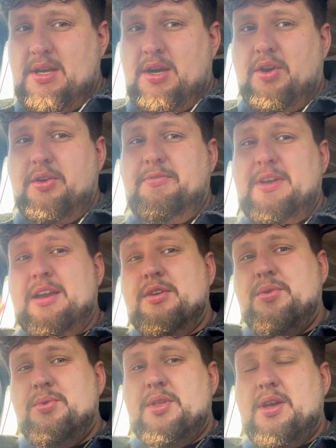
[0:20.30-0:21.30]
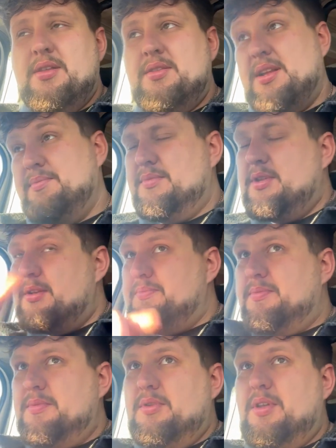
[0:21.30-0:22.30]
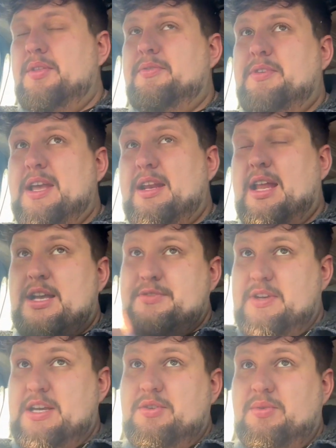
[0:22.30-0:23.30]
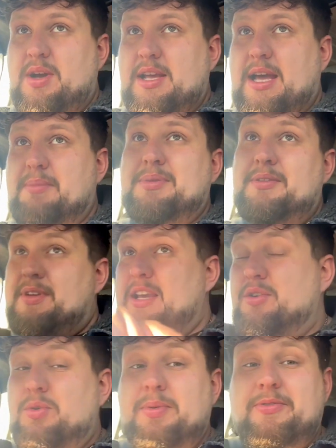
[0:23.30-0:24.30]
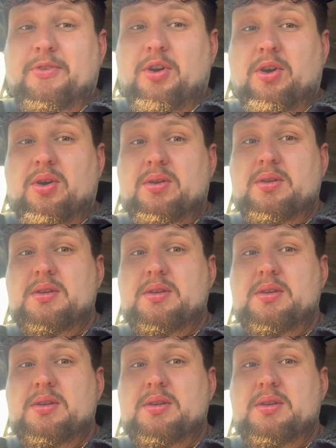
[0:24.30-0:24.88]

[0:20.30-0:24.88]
on a vehicle not the last vehicle I had, but the vehicle before,